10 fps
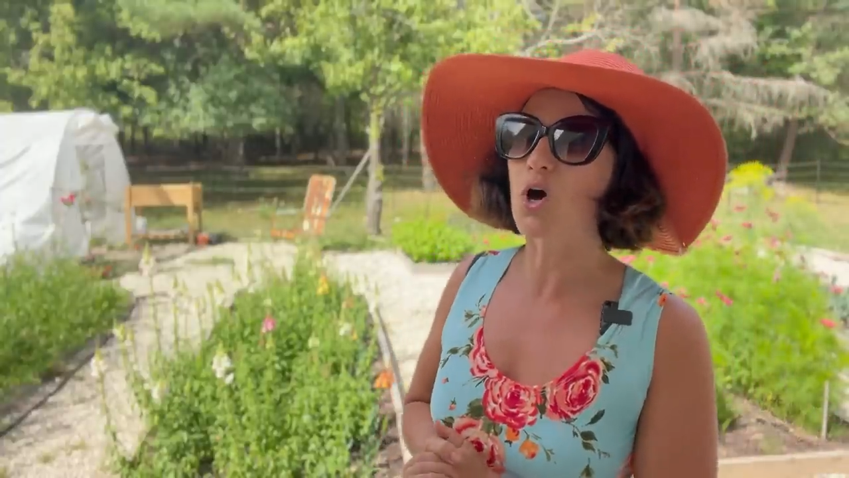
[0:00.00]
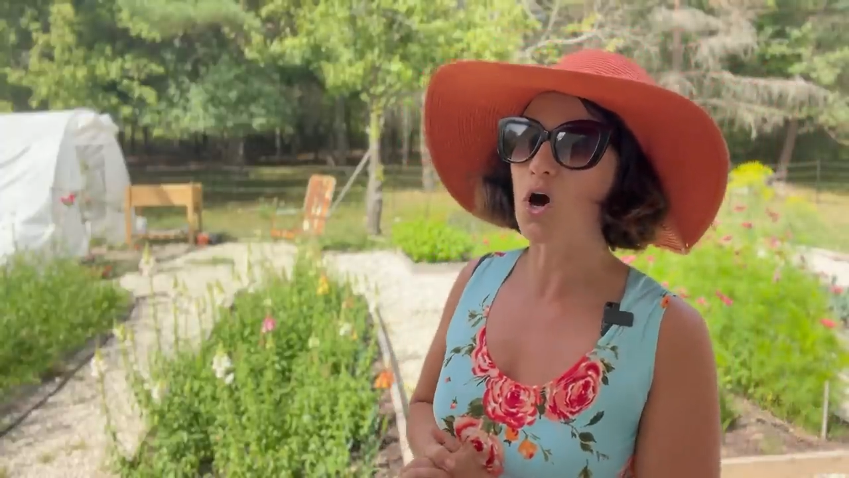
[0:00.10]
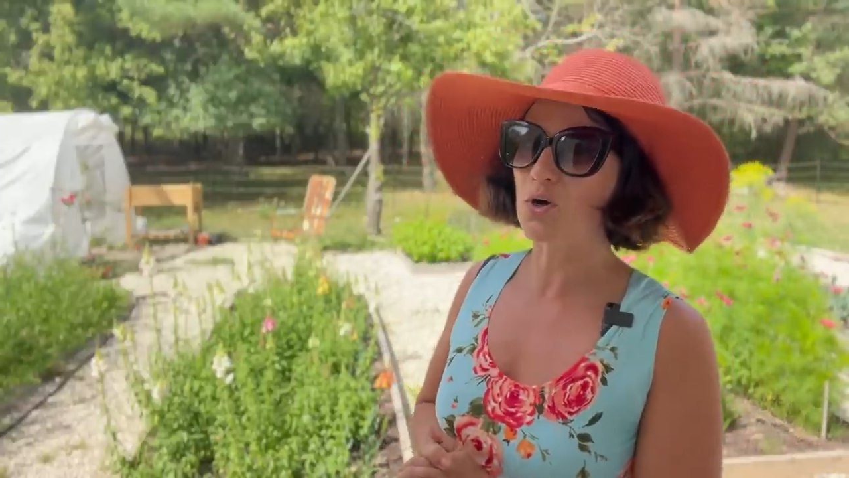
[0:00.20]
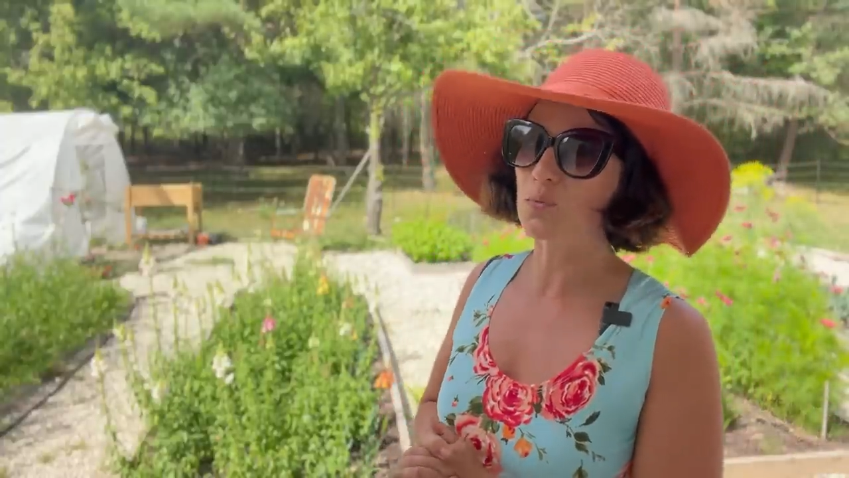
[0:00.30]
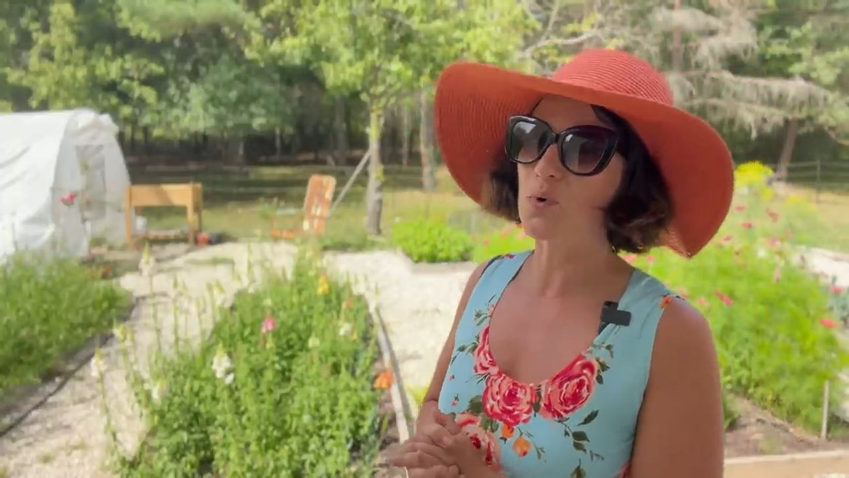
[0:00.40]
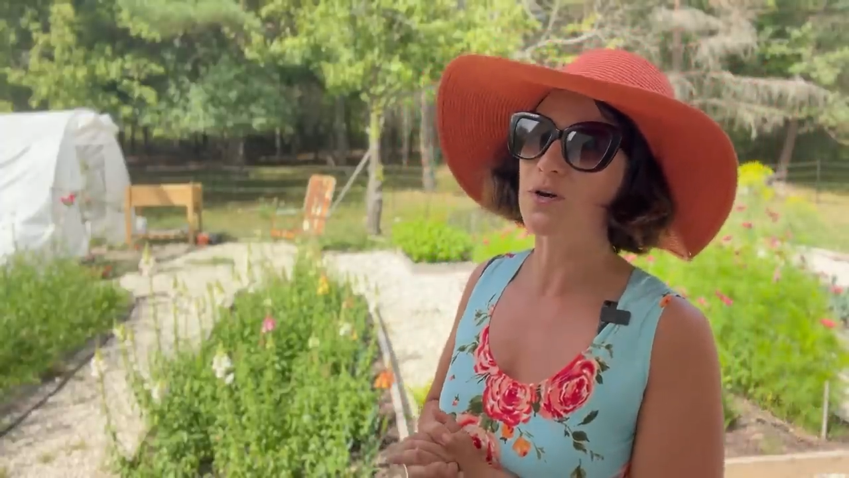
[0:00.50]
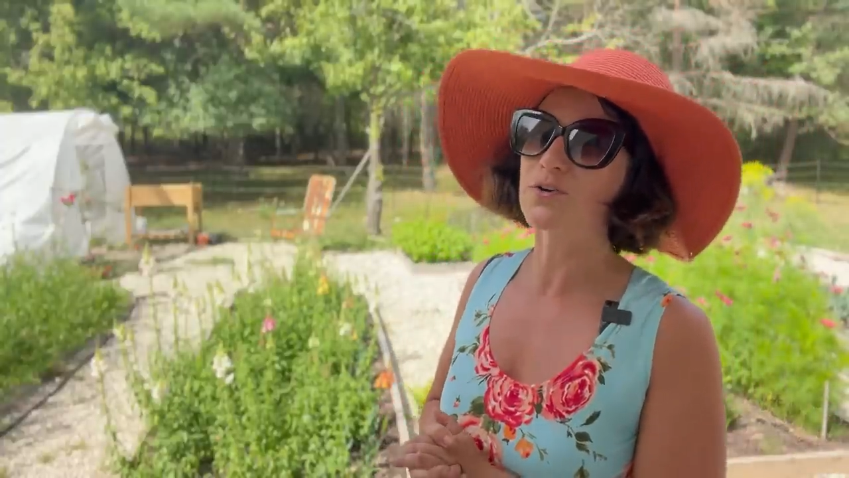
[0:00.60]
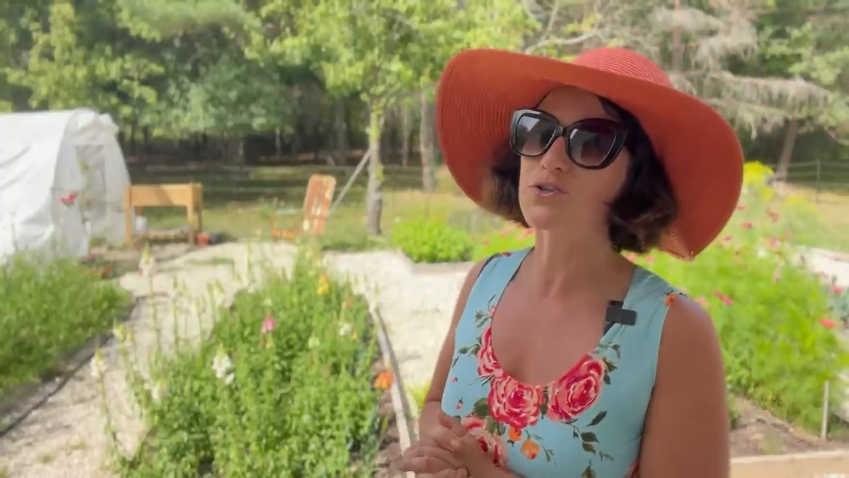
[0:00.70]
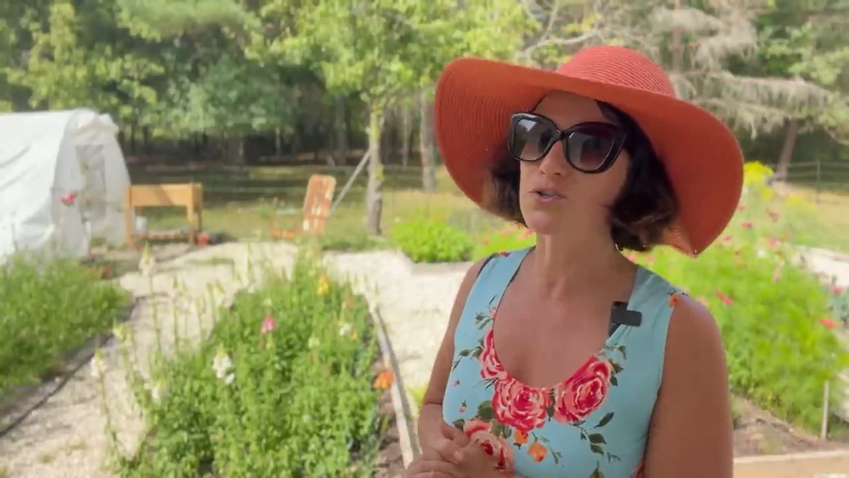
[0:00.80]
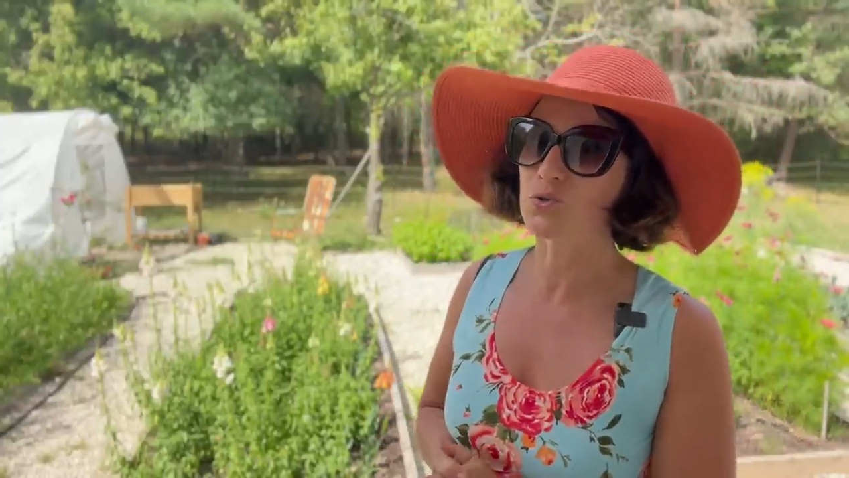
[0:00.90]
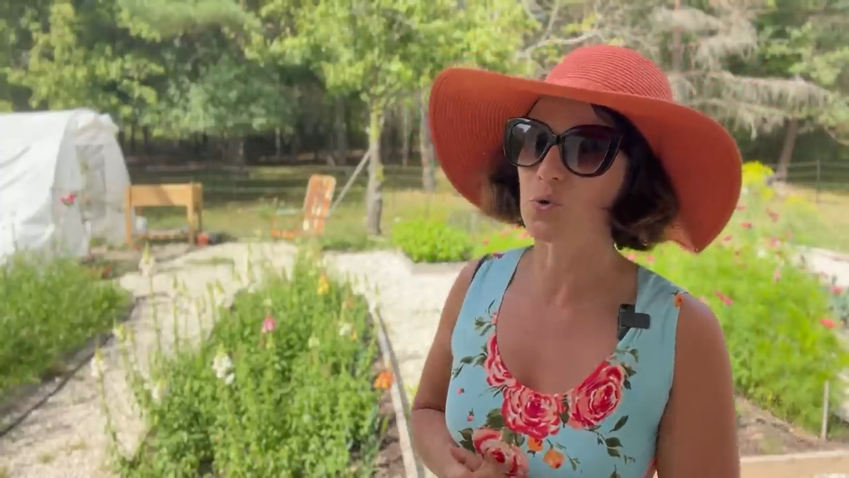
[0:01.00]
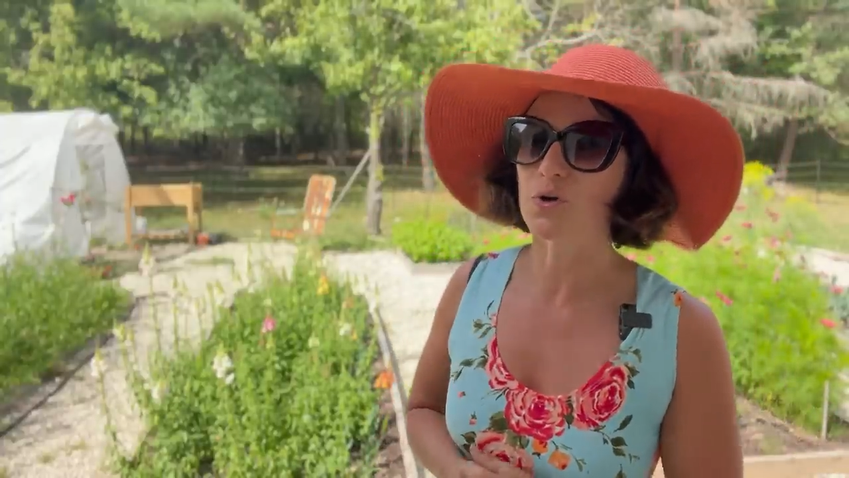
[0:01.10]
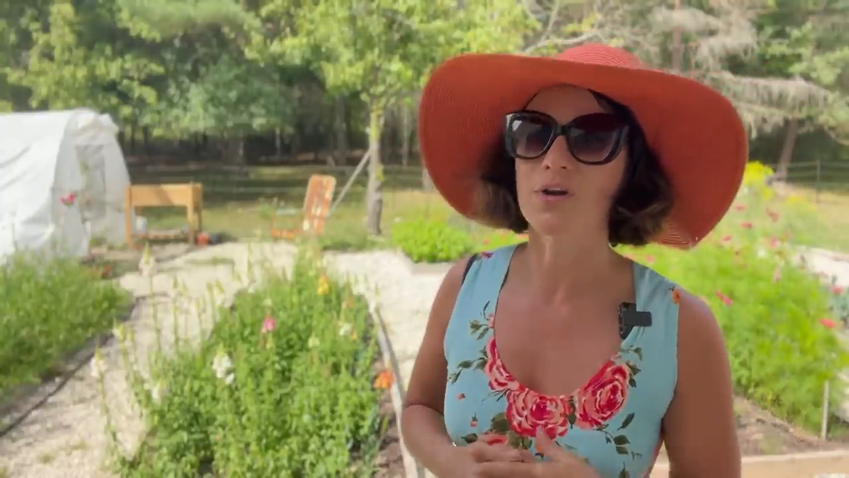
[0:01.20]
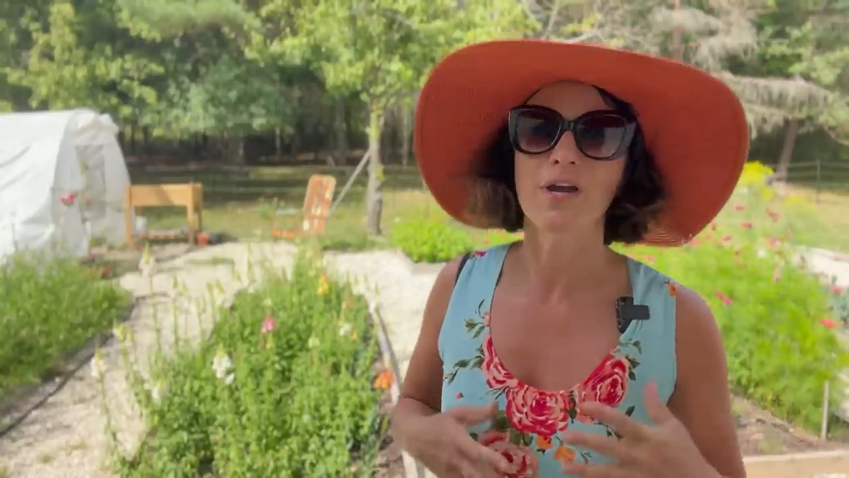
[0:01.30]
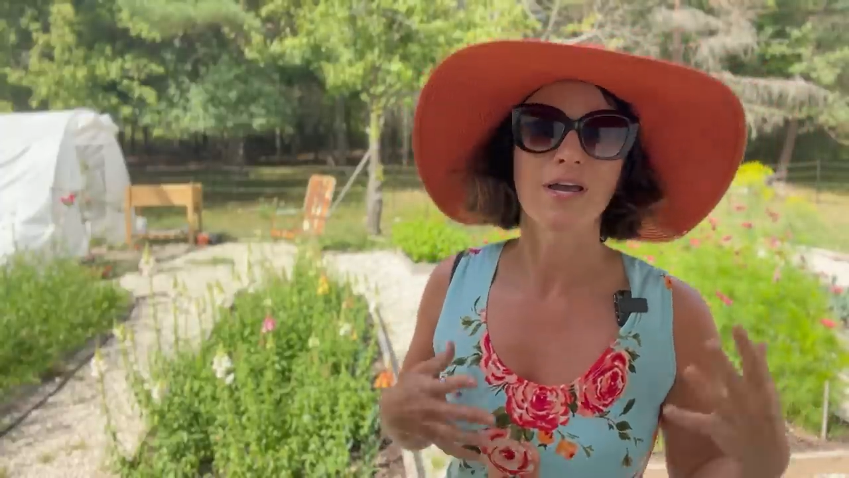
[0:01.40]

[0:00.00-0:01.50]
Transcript: hardware store